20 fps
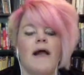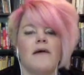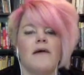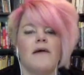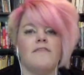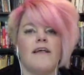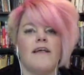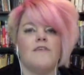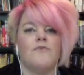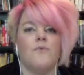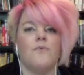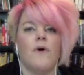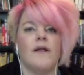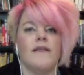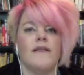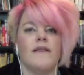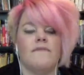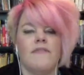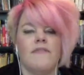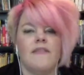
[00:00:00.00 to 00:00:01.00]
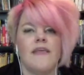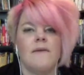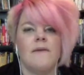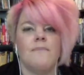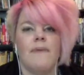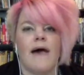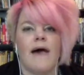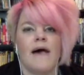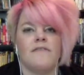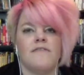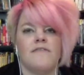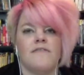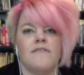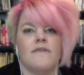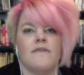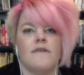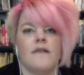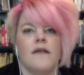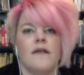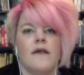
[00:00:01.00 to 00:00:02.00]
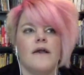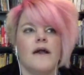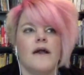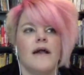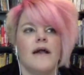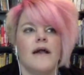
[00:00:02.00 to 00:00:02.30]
has one of the best kind of